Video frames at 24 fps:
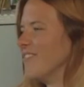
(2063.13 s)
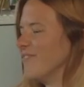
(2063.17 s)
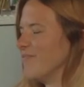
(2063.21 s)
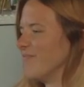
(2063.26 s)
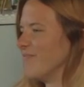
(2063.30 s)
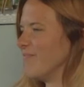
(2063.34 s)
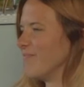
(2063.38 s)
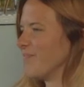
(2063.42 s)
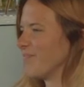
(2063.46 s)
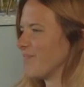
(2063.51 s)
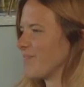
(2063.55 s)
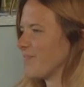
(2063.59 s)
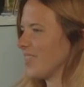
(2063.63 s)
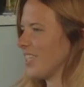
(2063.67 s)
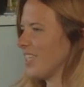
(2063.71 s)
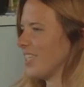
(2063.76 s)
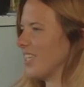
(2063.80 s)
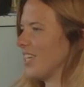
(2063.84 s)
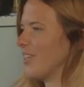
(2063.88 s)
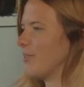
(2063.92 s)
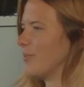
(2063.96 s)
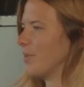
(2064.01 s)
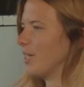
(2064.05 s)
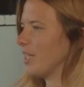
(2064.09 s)

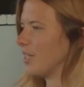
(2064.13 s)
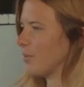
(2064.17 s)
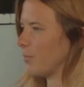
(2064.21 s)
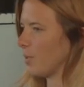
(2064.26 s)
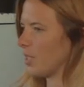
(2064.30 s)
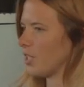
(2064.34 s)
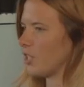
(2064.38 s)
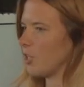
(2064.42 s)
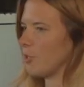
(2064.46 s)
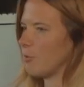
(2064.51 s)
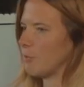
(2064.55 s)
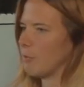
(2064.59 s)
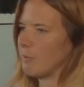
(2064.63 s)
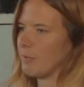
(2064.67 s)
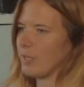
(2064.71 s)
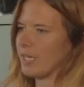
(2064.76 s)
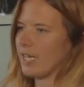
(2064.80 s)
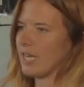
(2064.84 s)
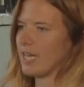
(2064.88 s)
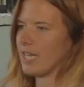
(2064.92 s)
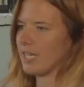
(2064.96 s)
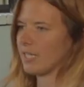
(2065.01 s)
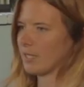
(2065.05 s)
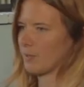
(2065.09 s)
you know, we're human
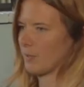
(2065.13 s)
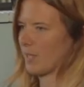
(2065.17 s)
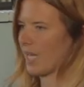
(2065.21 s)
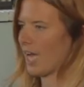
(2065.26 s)
beings.